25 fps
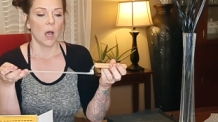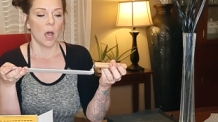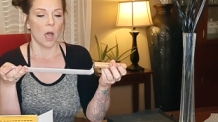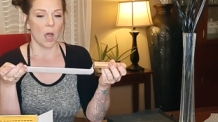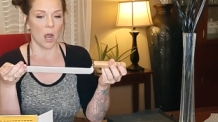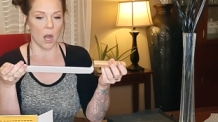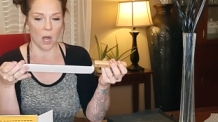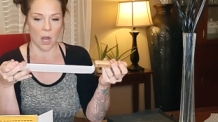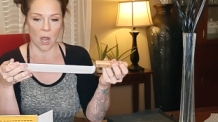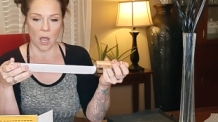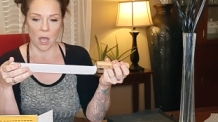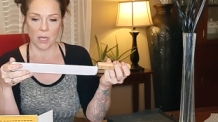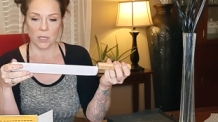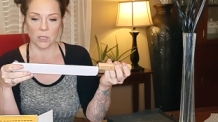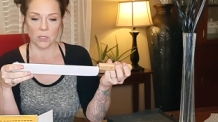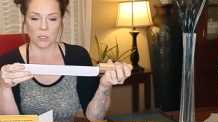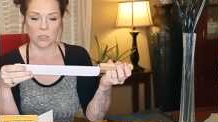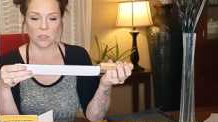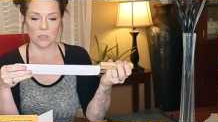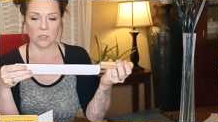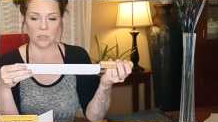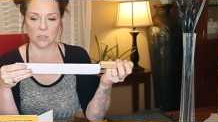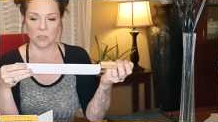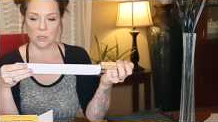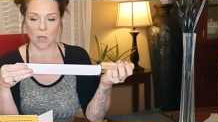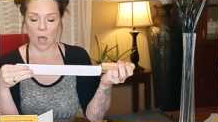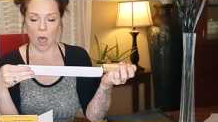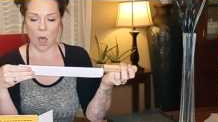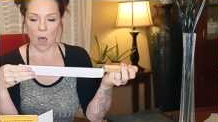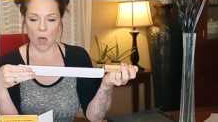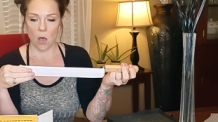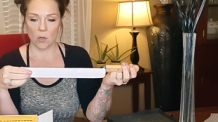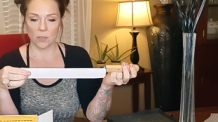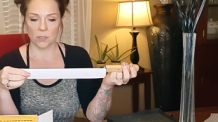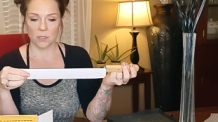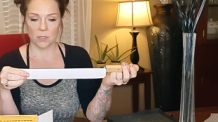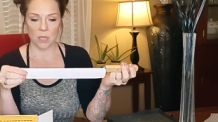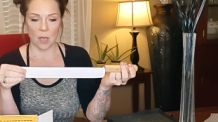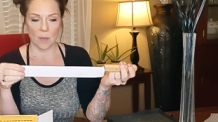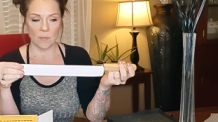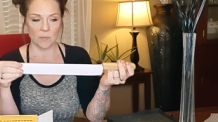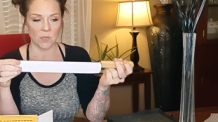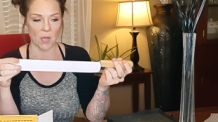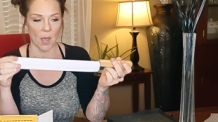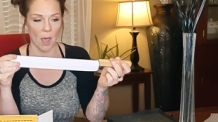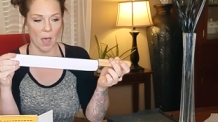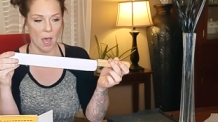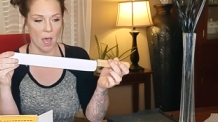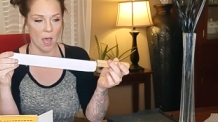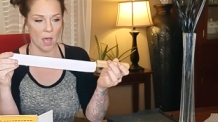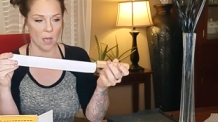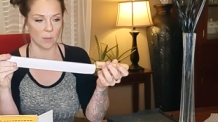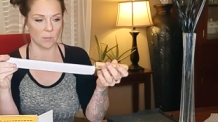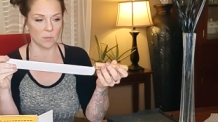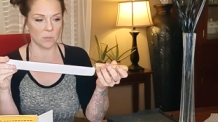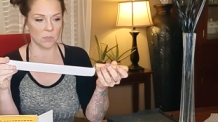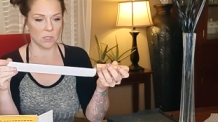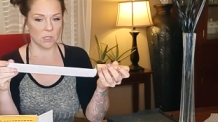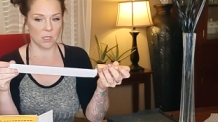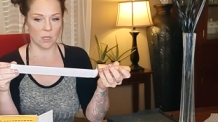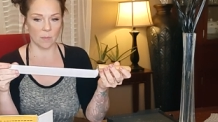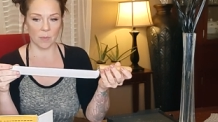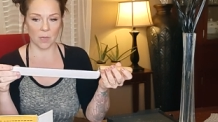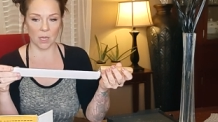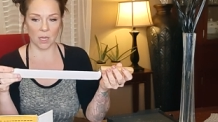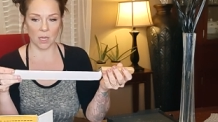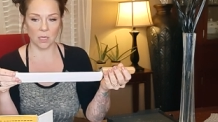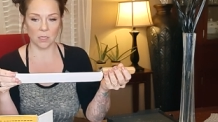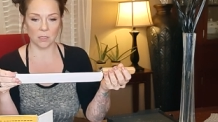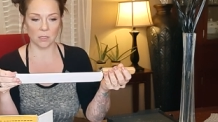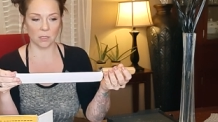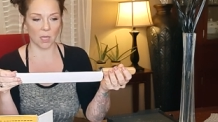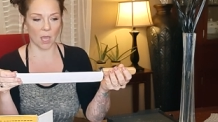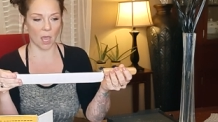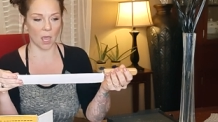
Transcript: Alright, so sometimes the bees